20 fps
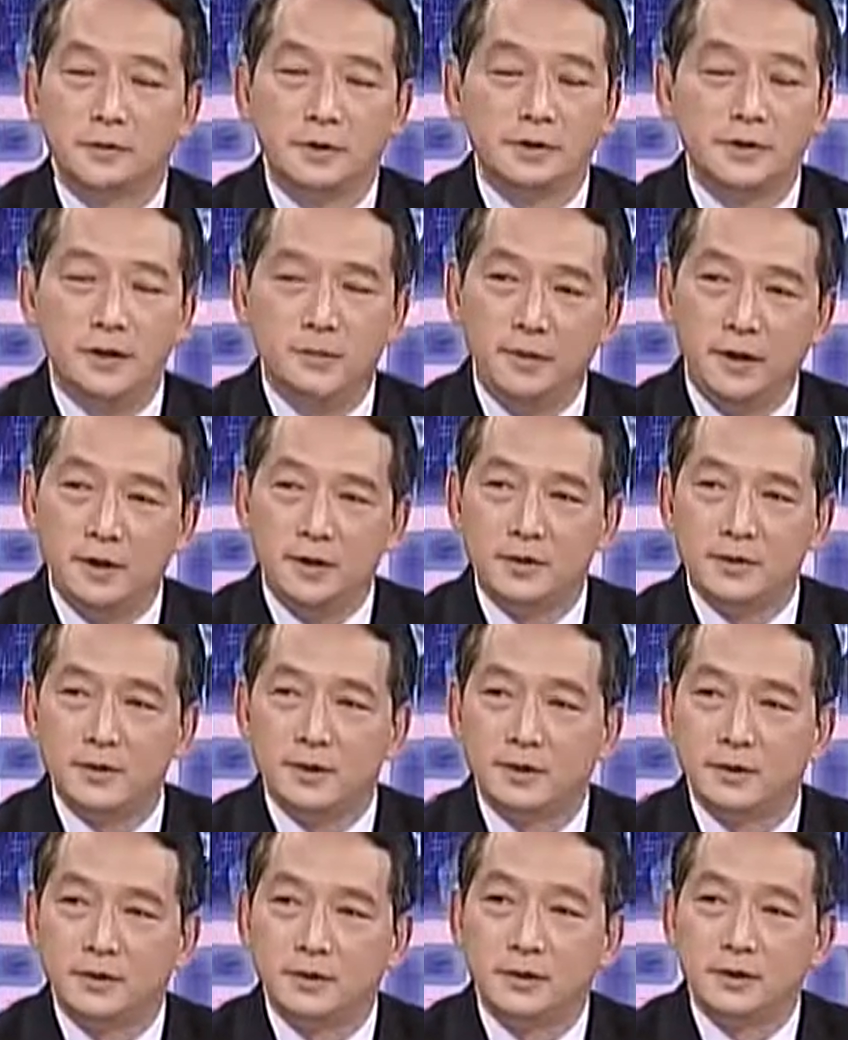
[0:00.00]
For the
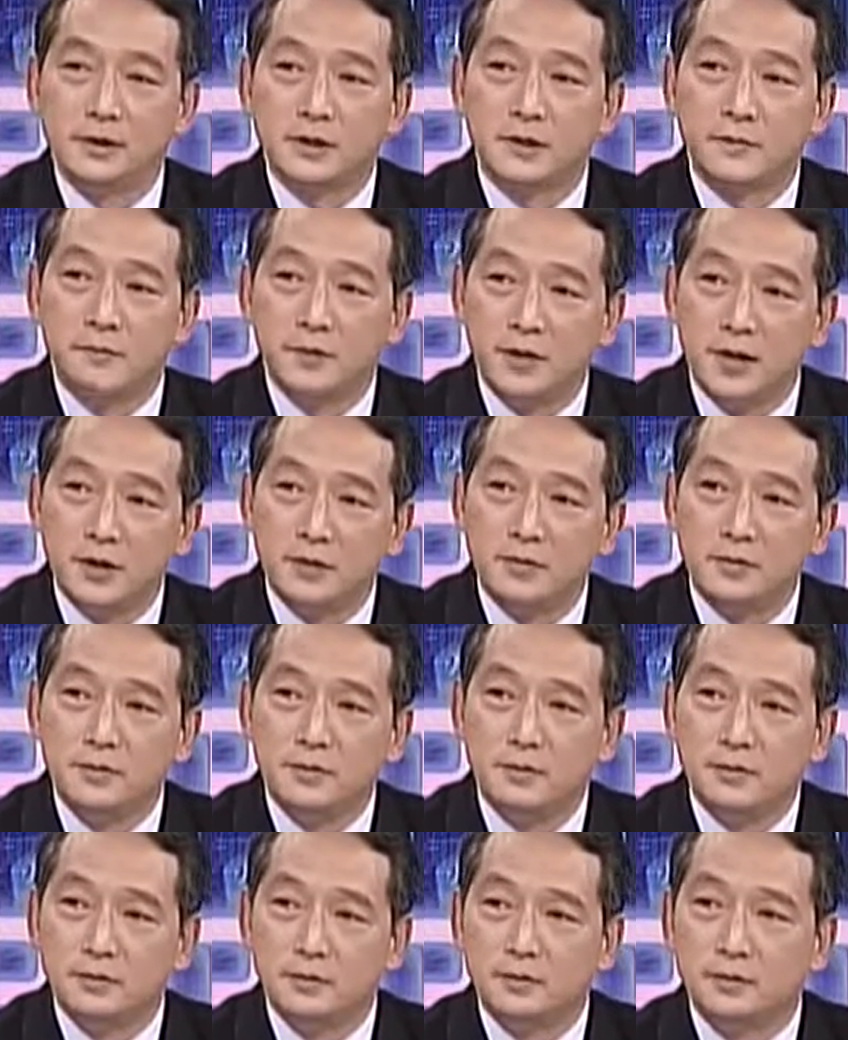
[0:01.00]
CPEs
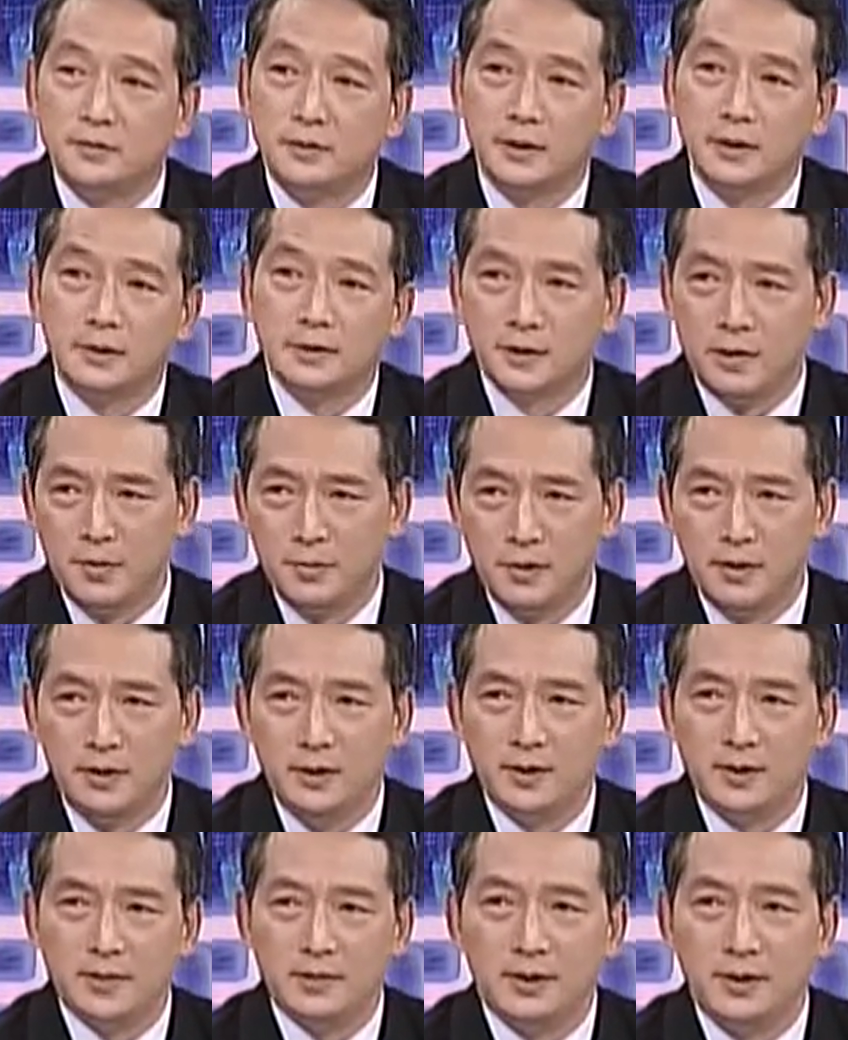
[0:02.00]
certification, there are
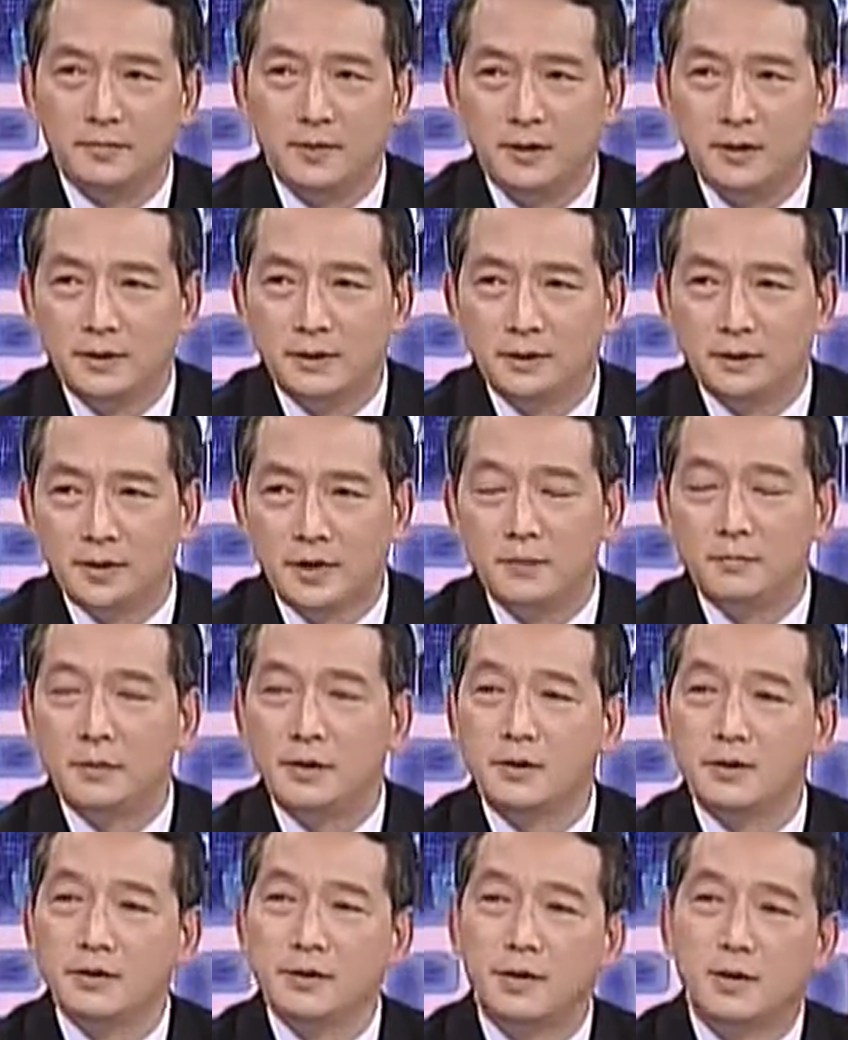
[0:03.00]
many CPE
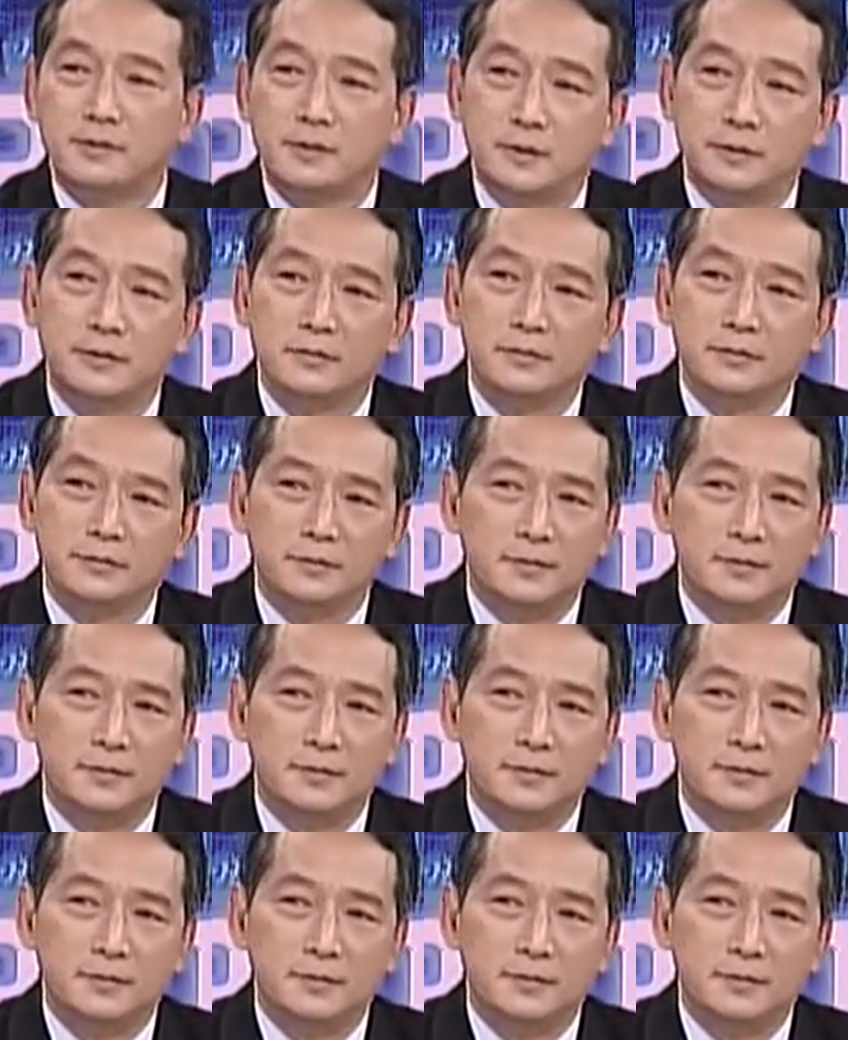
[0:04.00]
companies in Taiwan,